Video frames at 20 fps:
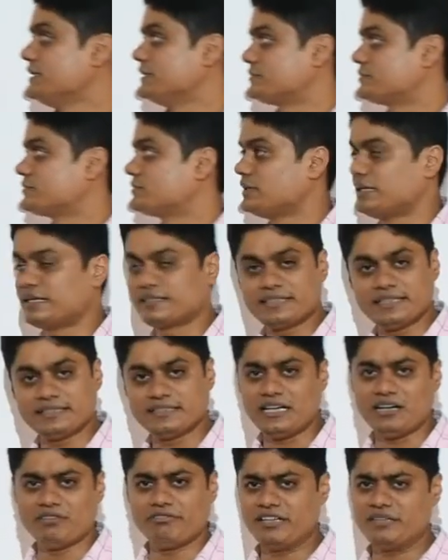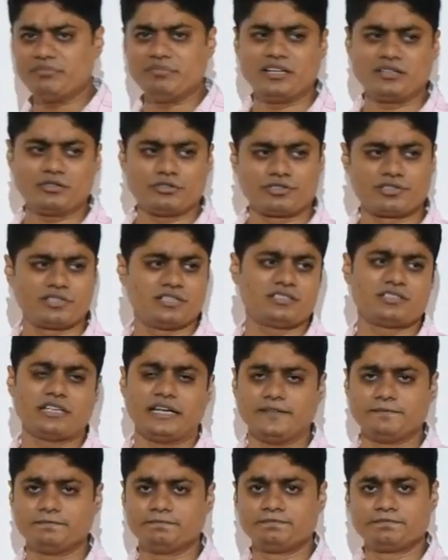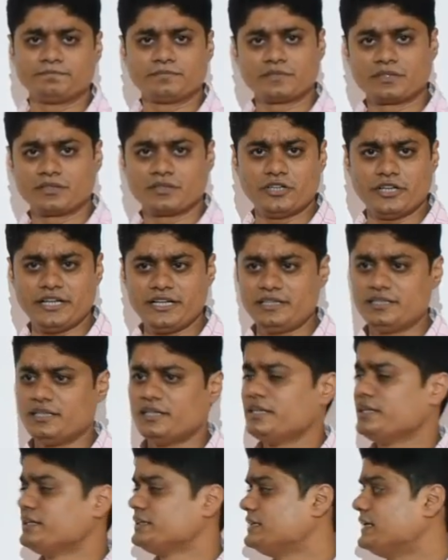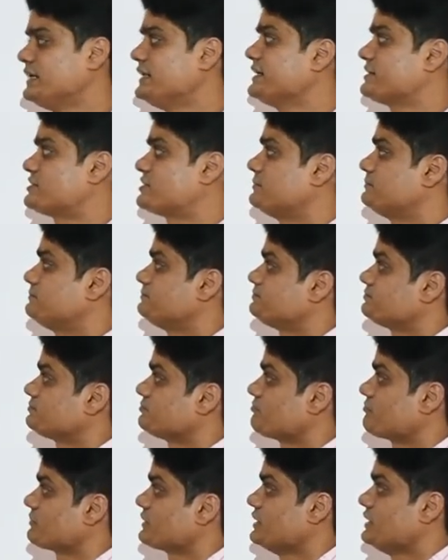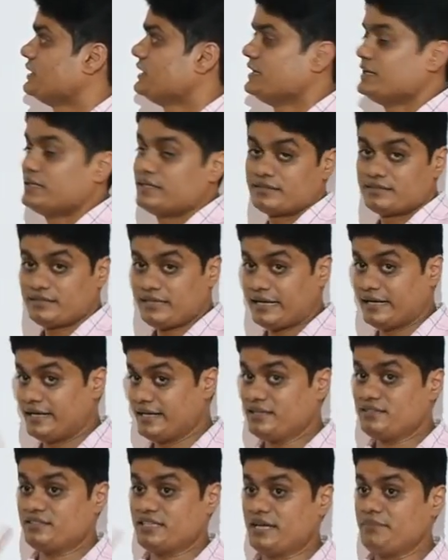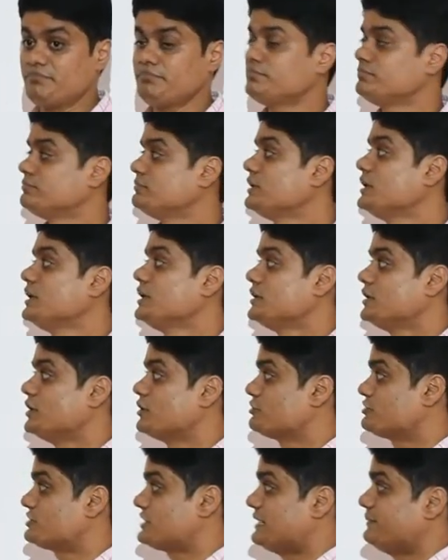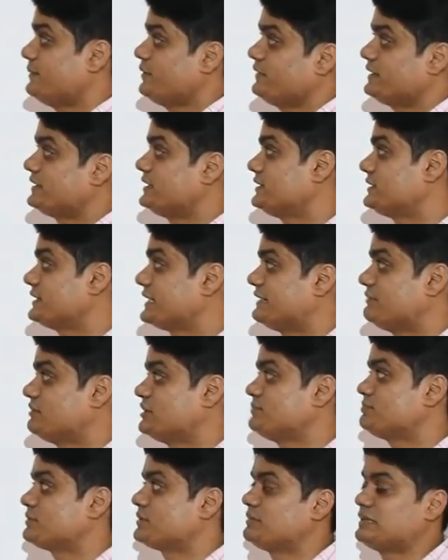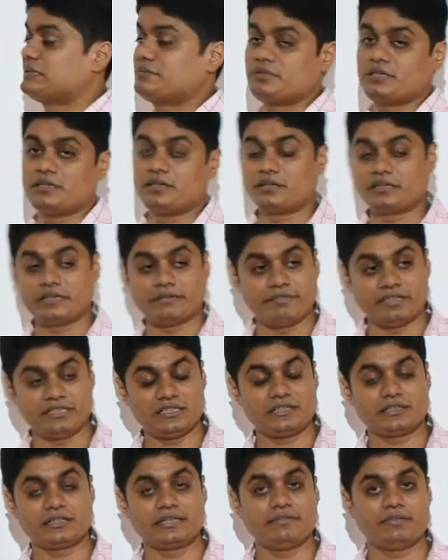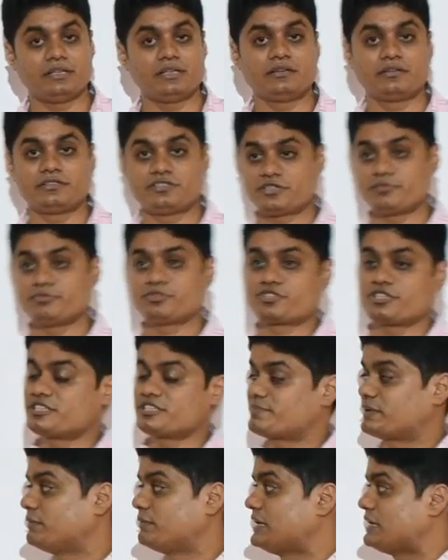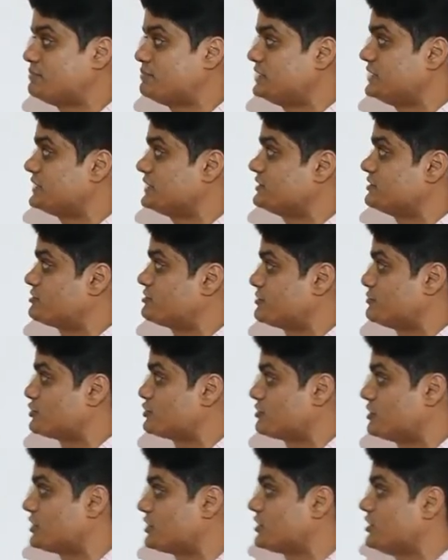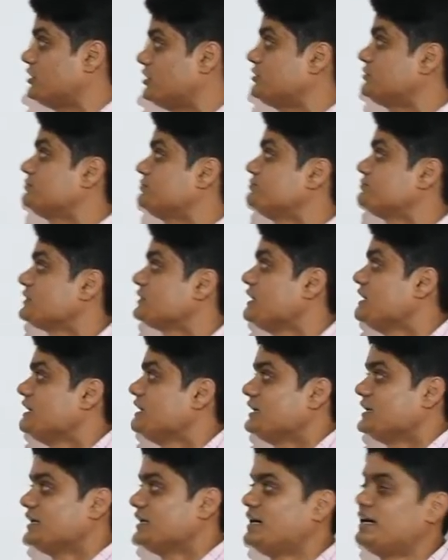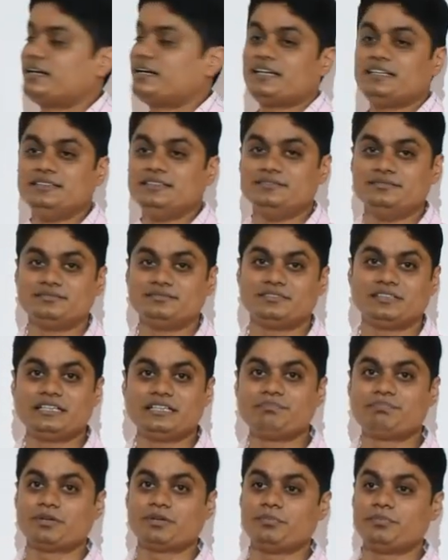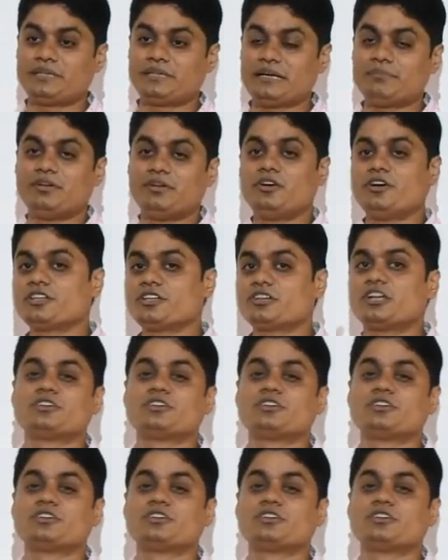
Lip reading: Yes. Arthaita, one mark question. Got it? Yeah, next. Heading same. You have to tell me whether the given given distribution is probability distribution or not. Done. Table.